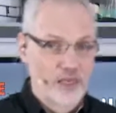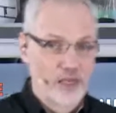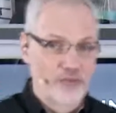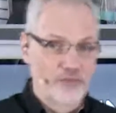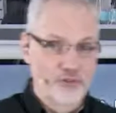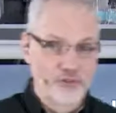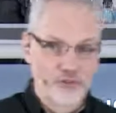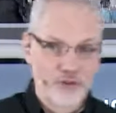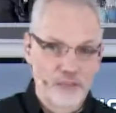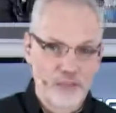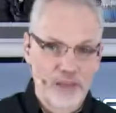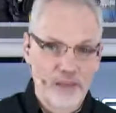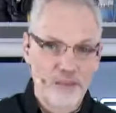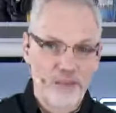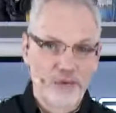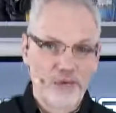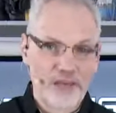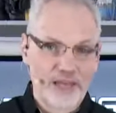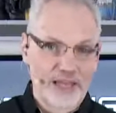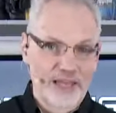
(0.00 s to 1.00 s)
if you
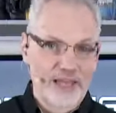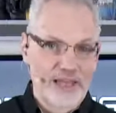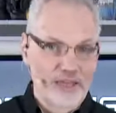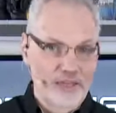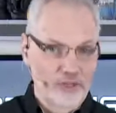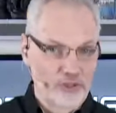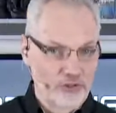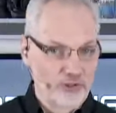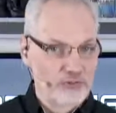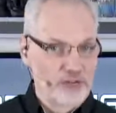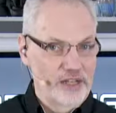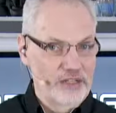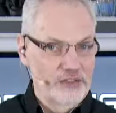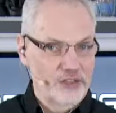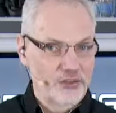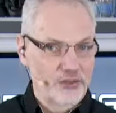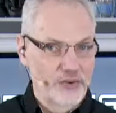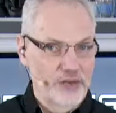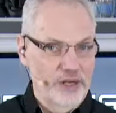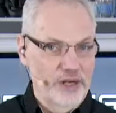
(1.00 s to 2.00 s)
remember, we had that little red
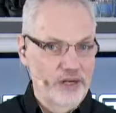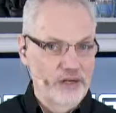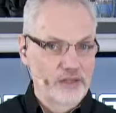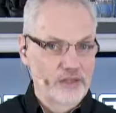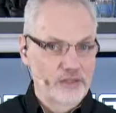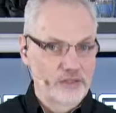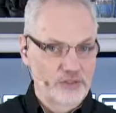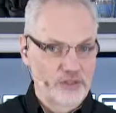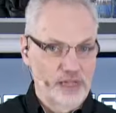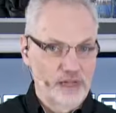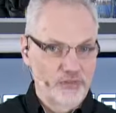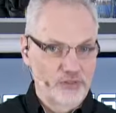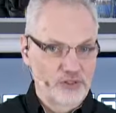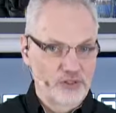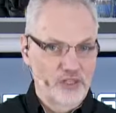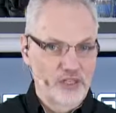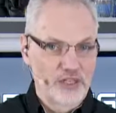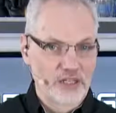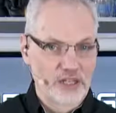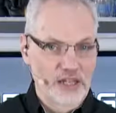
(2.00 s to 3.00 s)
square that was
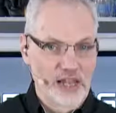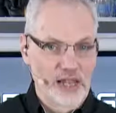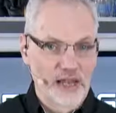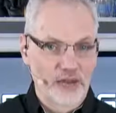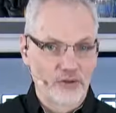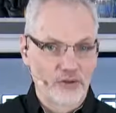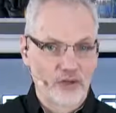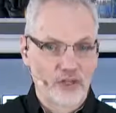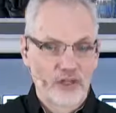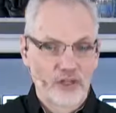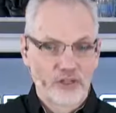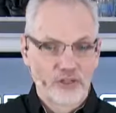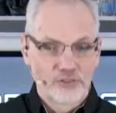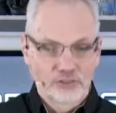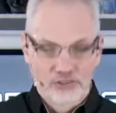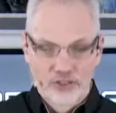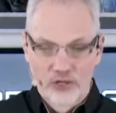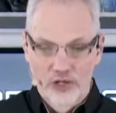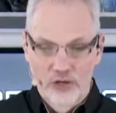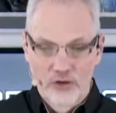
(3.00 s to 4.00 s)
keyed out.
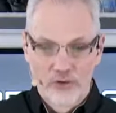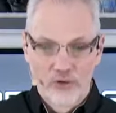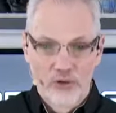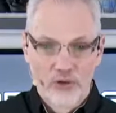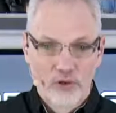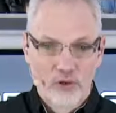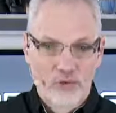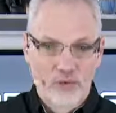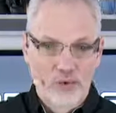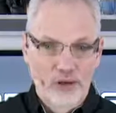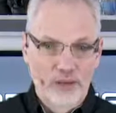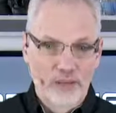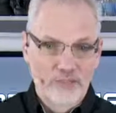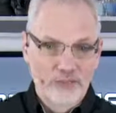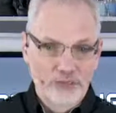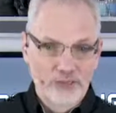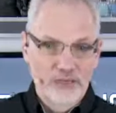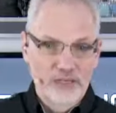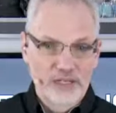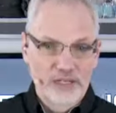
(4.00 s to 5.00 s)
So what I'm
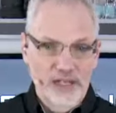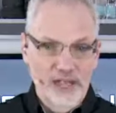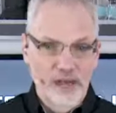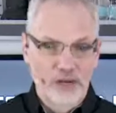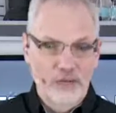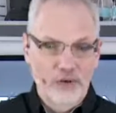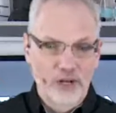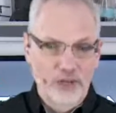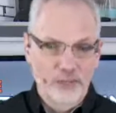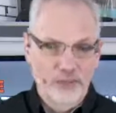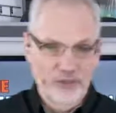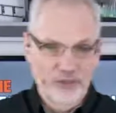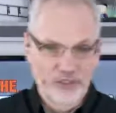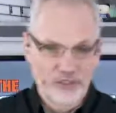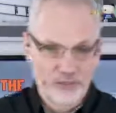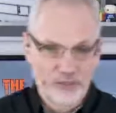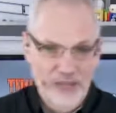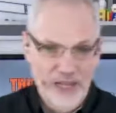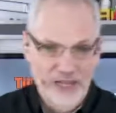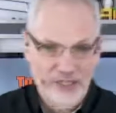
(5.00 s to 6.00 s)
doing now when I put
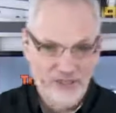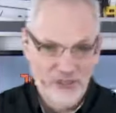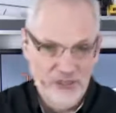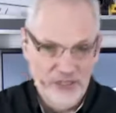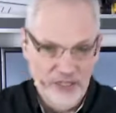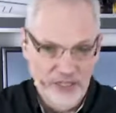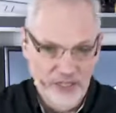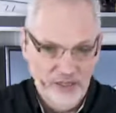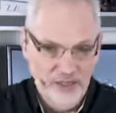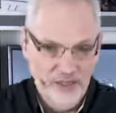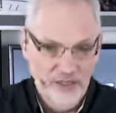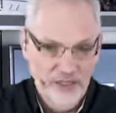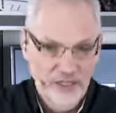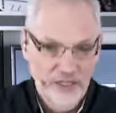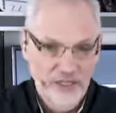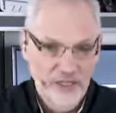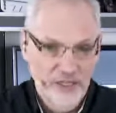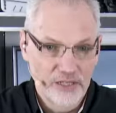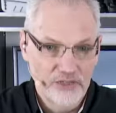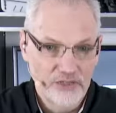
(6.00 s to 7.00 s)
this box in here
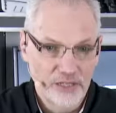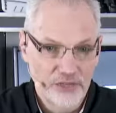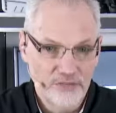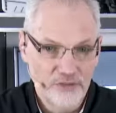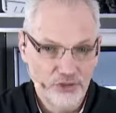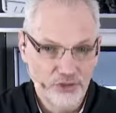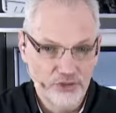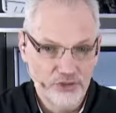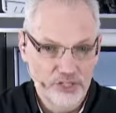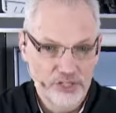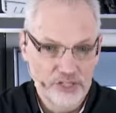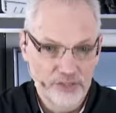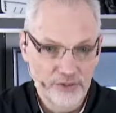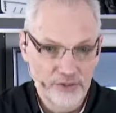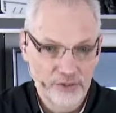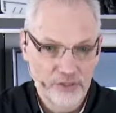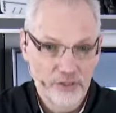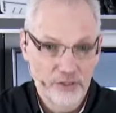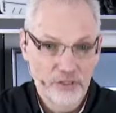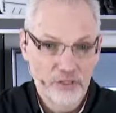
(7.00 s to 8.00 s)
is I've
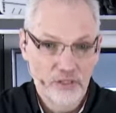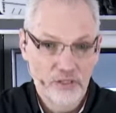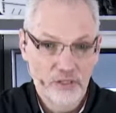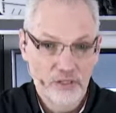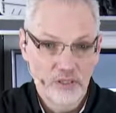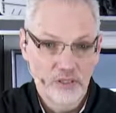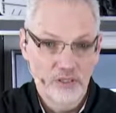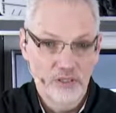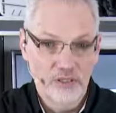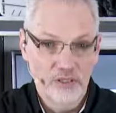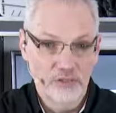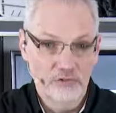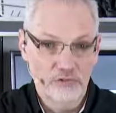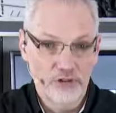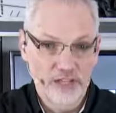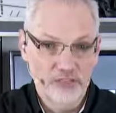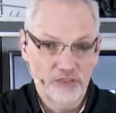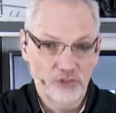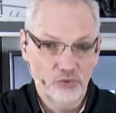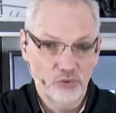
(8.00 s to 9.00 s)
triggered the
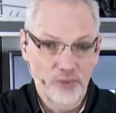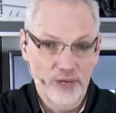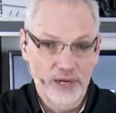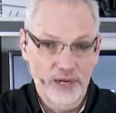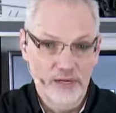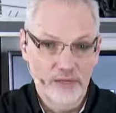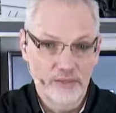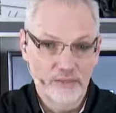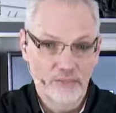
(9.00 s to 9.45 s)
red square.